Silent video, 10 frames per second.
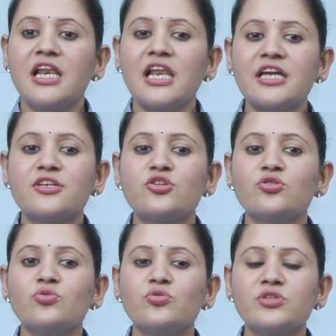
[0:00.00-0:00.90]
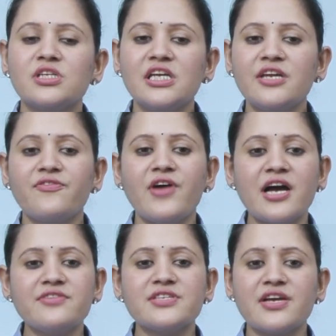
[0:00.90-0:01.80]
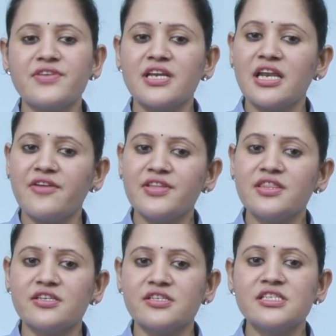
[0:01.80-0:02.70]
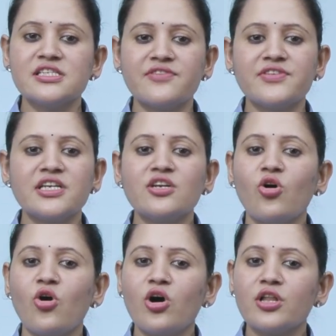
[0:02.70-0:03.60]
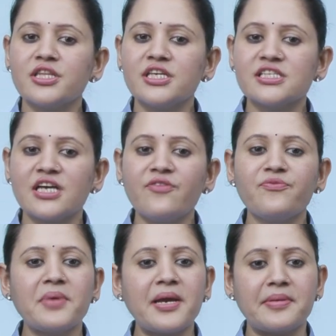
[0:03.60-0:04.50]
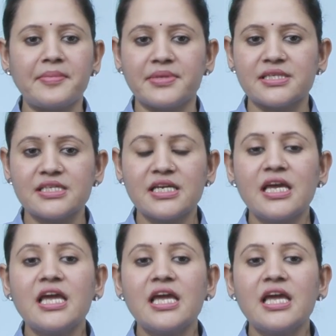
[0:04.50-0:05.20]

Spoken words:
Like 2, 3, 5, 7, 11, 13, 17, all these are prime numbers.